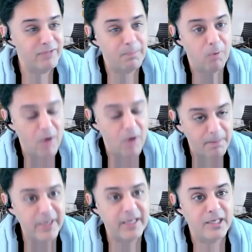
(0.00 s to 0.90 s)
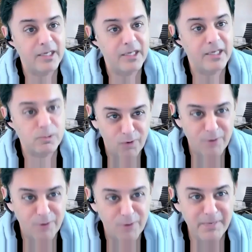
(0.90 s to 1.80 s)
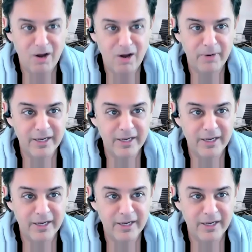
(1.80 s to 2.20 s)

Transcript: if the property is performing at net